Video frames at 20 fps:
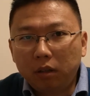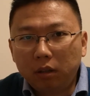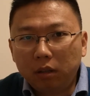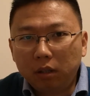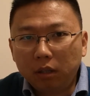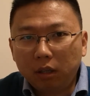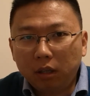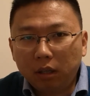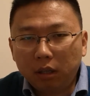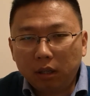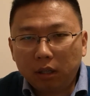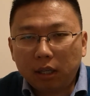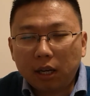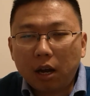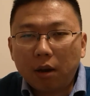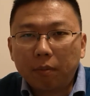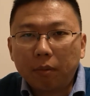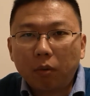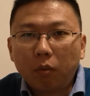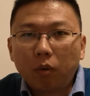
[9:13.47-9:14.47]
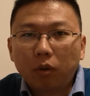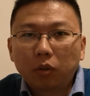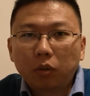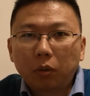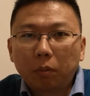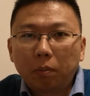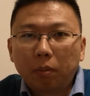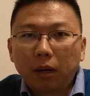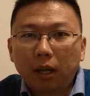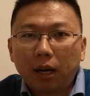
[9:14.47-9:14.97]
the government want to
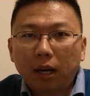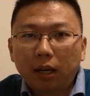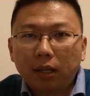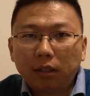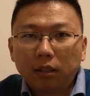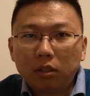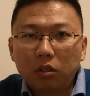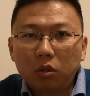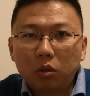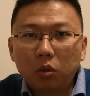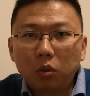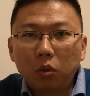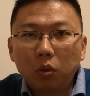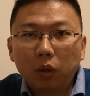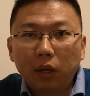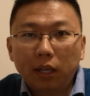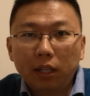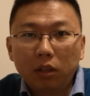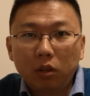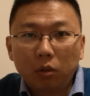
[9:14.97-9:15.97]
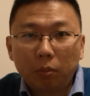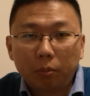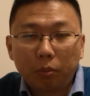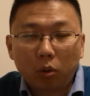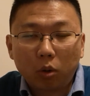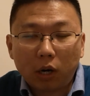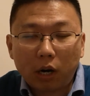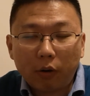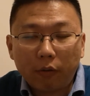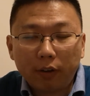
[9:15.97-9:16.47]
apply this rule in the
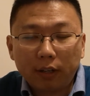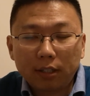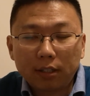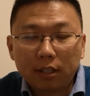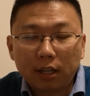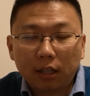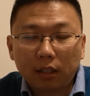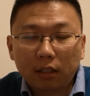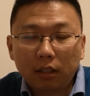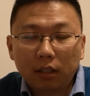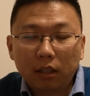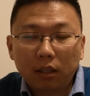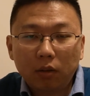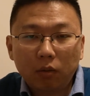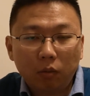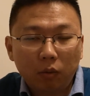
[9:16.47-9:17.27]
private sector,